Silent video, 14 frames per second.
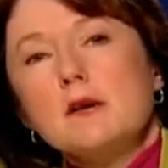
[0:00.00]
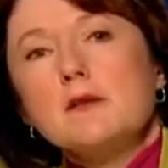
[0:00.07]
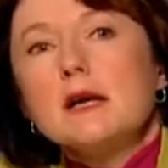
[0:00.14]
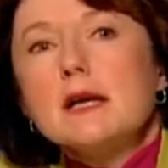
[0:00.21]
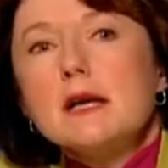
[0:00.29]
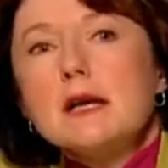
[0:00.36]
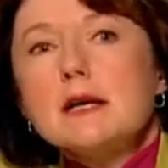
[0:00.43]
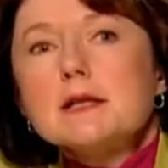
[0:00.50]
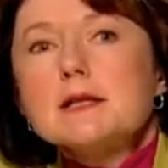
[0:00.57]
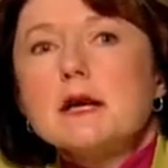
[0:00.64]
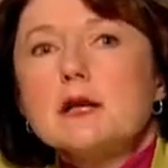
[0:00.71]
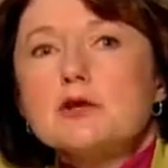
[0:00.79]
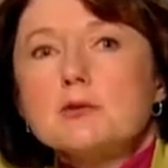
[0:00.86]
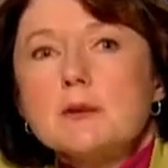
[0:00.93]
The
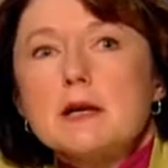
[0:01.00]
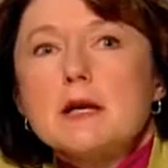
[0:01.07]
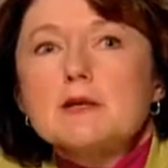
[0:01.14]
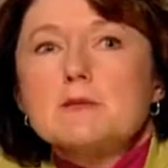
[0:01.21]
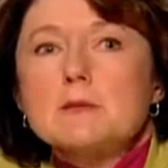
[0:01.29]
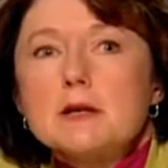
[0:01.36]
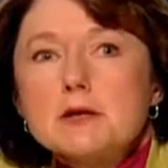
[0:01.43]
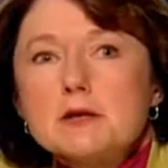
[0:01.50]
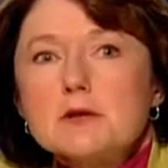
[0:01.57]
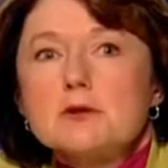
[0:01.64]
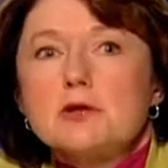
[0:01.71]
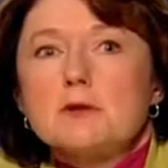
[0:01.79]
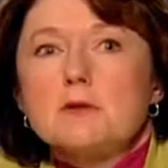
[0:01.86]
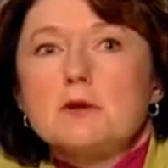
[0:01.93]
ESI Triage
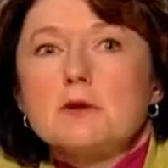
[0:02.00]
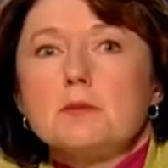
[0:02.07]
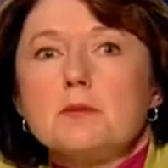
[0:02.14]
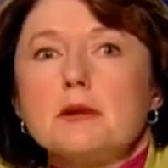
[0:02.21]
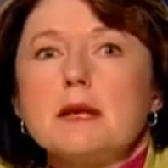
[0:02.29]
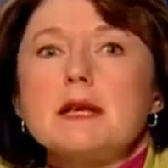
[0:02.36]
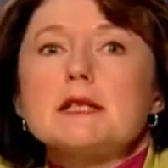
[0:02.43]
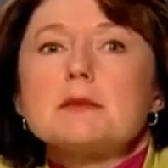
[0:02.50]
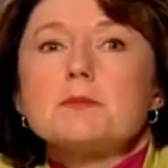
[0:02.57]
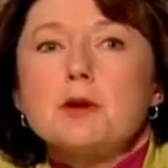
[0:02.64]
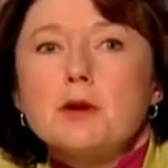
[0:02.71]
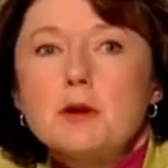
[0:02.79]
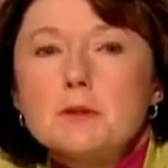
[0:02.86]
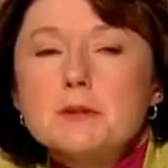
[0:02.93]
Research Group has
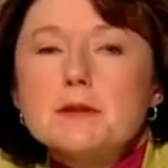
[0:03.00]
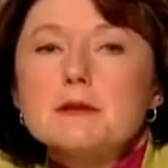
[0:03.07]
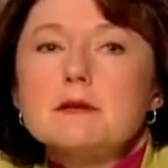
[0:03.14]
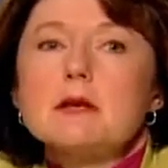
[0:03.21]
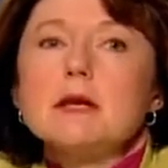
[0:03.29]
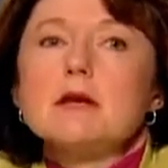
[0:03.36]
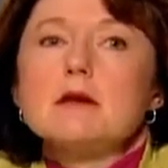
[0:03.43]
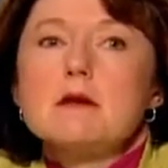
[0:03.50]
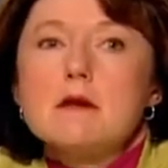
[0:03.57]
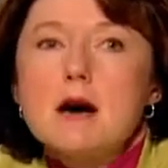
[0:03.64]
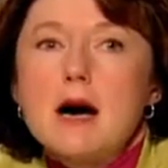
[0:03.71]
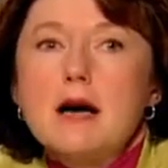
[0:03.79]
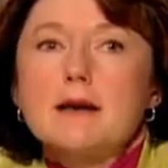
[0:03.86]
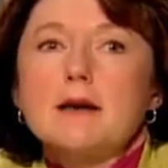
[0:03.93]
purposely
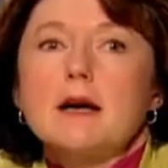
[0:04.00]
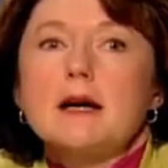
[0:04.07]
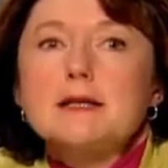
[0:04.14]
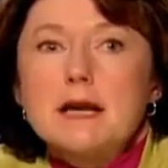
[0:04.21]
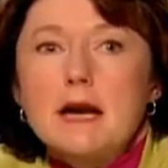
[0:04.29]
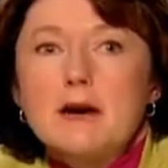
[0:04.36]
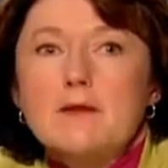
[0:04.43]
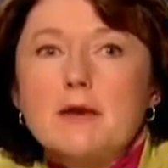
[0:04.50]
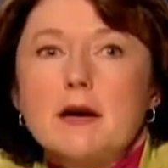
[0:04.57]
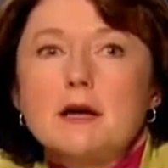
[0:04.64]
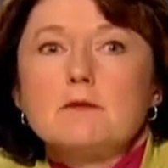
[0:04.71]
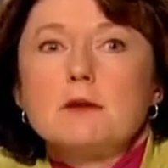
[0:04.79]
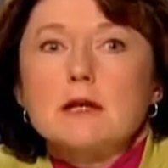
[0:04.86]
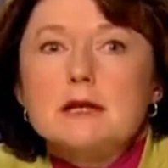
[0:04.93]
not
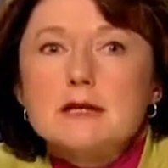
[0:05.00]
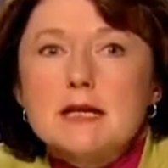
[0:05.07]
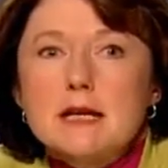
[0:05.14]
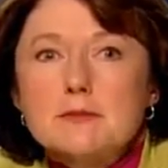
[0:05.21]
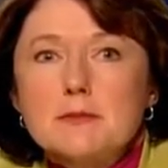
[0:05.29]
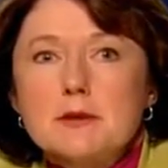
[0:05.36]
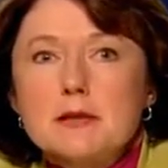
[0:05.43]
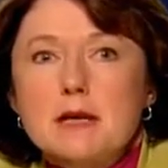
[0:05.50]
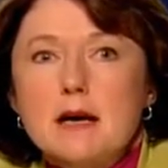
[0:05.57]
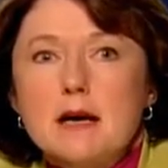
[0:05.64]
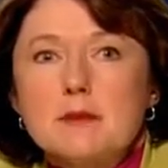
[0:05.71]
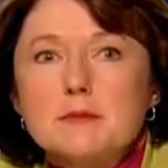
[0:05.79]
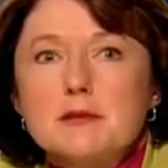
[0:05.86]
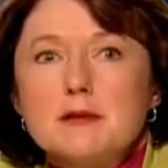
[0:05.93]
identified reassessment
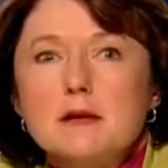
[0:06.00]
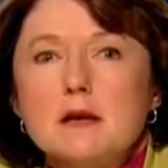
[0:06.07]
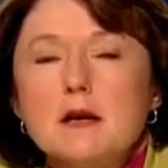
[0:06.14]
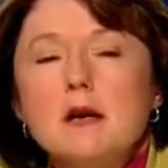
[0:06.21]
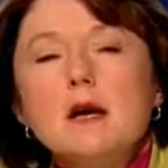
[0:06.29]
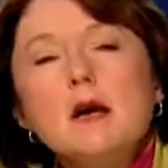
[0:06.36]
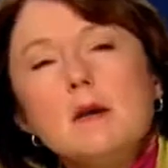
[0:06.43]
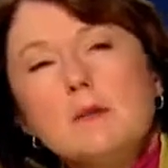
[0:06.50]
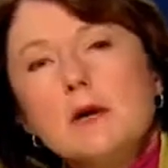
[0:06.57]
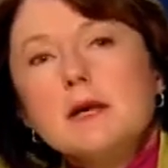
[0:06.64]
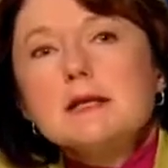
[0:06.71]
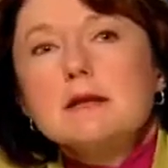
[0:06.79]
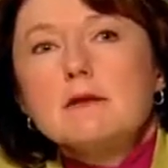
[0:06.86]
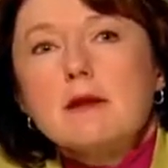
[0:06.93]
times, but
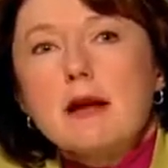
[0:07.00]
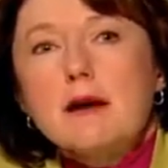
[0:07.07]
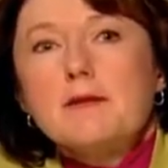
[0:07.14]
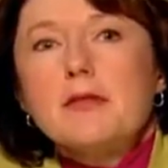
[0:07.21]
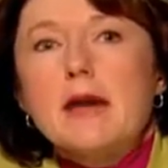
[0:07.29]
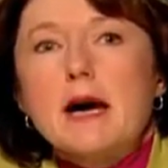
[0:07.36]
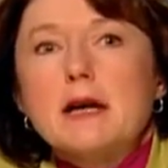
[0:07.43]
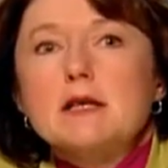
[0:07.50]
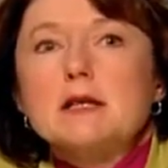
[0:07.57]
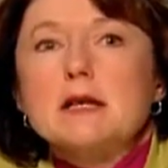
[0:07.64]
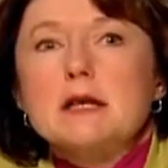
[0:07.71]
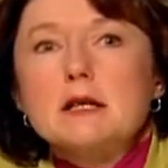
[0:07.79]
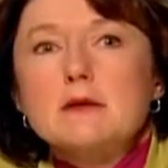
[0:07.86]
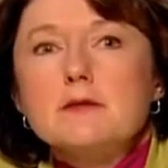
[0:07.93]
has left that
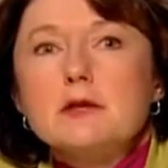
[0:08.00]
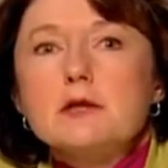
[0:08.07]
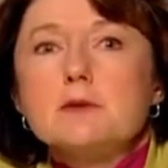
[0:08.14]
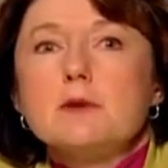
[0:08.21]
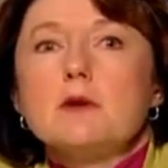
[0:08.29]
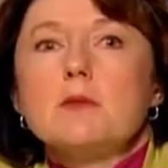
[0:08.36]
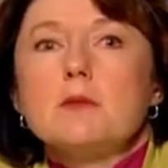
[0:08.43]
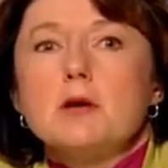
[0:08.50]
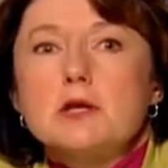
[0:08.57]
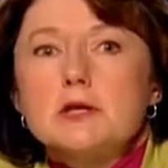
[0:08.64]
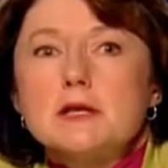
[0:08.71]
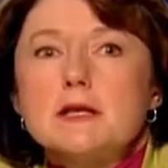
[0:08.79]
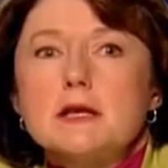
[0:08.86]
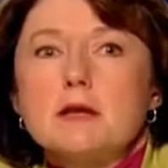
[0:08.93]
to individual
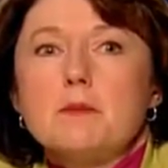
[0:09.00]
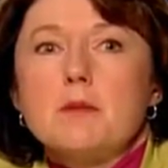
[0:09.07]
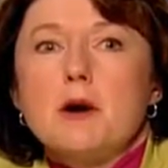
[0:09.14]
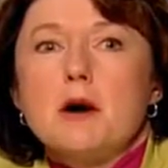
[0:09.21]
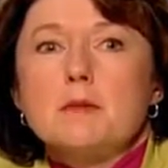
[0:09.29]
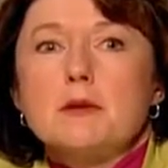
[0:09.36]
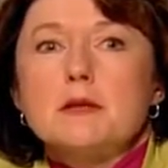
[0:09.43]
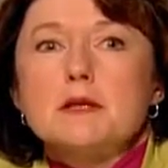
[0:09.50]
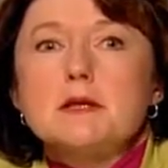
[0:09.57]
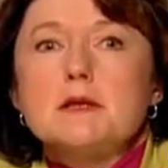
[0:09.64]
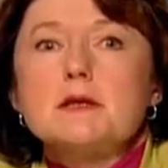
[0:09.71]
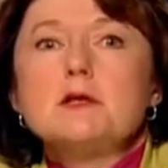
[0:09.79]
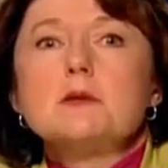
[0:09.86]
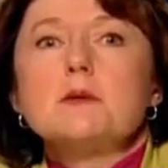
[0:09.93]
emergency
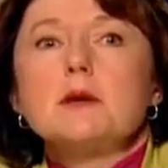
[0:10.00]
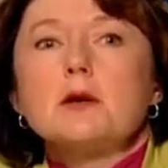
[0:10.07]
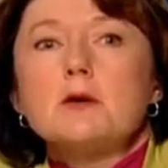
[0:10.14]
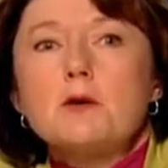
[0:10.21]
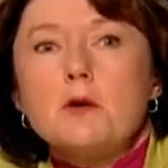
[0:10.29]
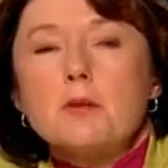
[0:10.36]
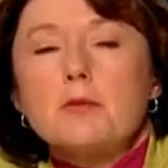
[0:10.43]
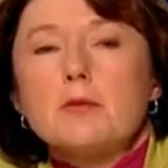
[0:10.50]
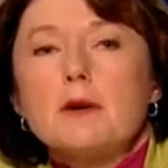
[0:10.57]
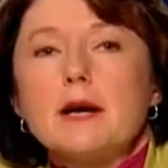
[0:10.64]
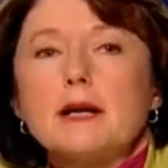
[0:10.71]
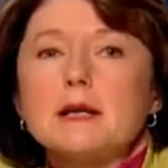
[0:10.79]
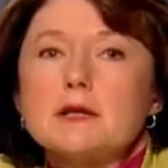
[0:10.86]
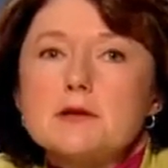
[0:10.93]
departments to
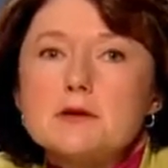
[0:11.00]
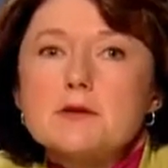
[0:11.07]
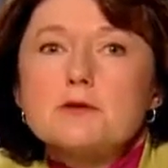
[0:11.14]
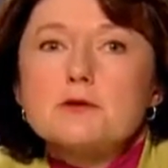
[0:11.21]
incorporate into their